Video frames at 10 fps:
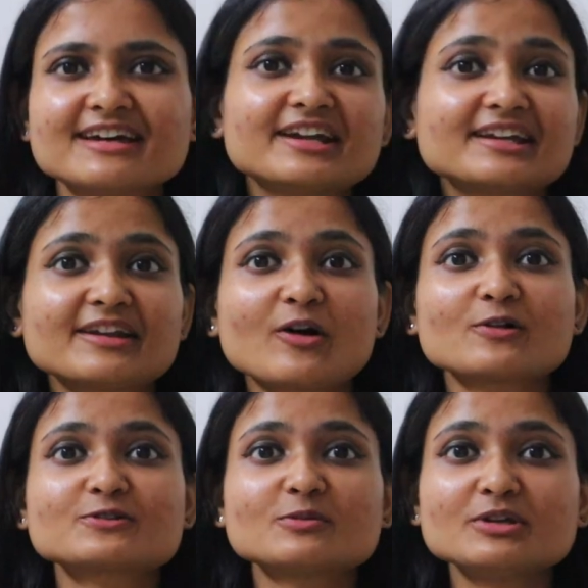It can
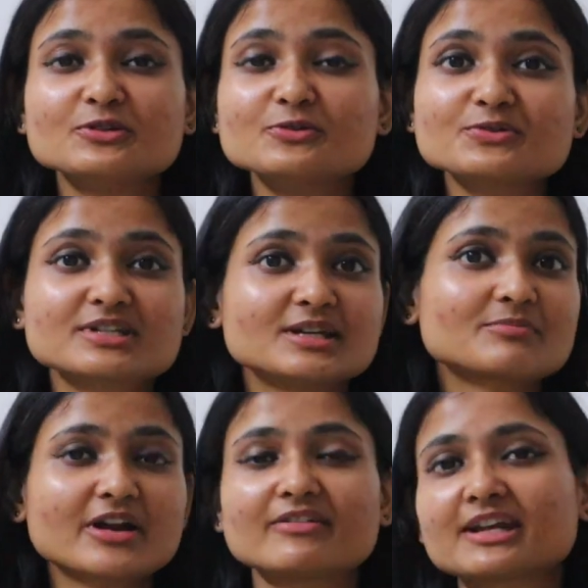also be used in
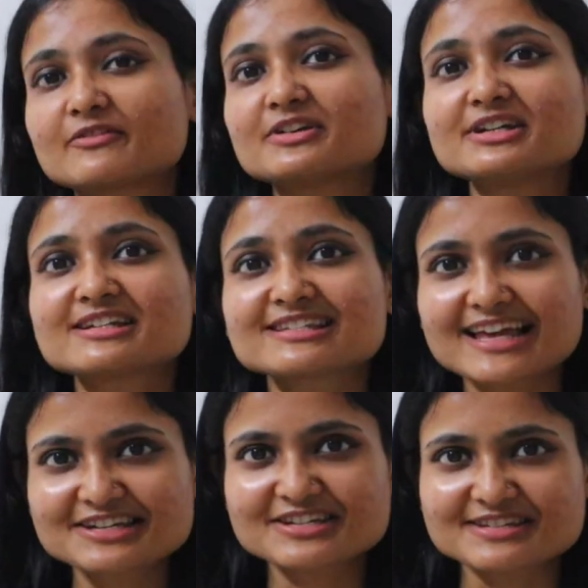private equity
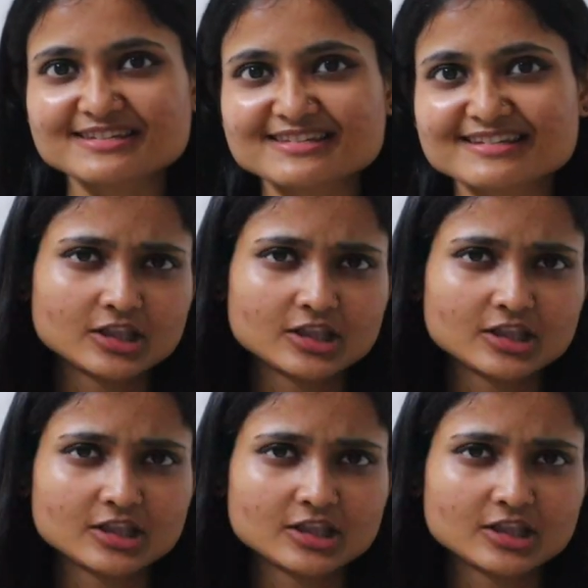transactions.